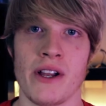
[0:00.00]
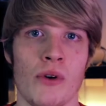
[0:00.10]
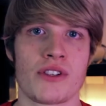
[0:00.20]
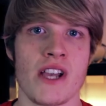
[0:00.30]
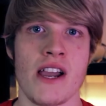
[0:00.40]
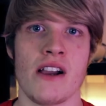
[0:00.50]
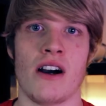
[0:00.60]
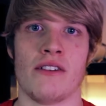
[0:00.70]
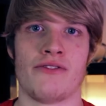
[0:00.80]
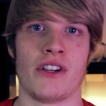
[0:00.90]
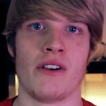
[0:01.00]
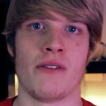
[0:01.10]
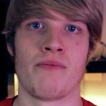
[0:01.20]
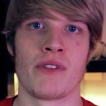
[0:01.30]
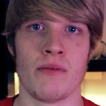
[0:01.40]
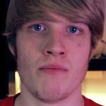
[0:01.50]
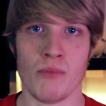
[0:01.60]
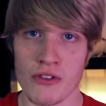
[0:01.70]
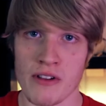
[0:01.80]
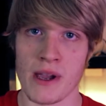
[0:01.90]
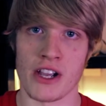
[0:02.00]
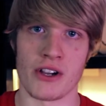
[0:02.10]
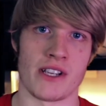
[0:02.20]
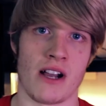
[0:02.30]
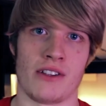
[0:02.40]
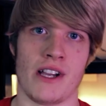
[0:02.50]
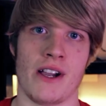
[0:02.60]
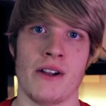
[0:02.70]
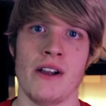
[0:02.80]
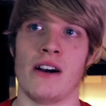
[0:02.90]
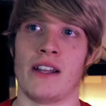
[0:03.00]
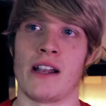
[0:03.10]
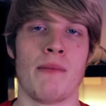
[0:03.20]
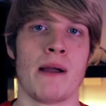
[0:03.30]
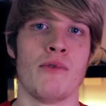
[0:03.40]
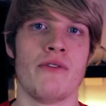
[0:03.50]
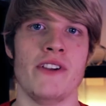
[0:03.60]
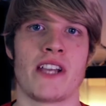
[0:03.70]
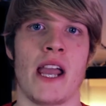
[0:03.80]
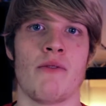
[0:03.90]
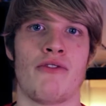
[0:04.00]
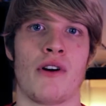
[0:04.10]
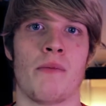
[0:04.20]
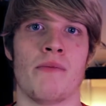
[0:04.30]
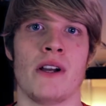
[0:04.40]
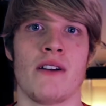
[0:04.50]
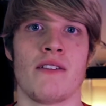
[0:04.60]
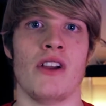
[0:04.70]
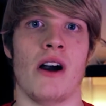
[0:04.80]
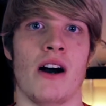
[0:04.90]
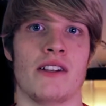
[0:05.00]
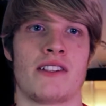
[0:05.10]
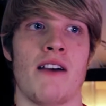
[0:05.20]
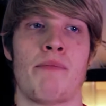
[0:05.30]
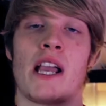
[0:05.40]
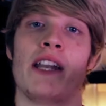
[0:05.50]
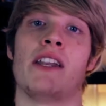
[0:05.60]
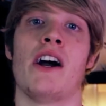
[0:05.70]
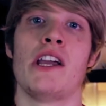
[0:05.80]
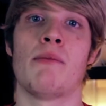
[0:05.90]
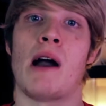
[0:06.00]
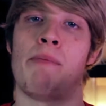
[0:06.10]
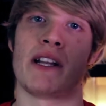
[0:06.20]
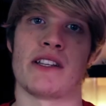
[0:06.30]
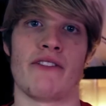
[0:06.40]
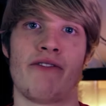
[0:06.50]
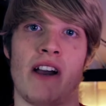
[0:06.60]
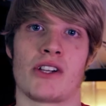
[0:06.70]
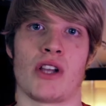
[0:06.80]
We'll say, for movie makers out there, a lot of my movies came from, instead of picking an item, I picked an effect.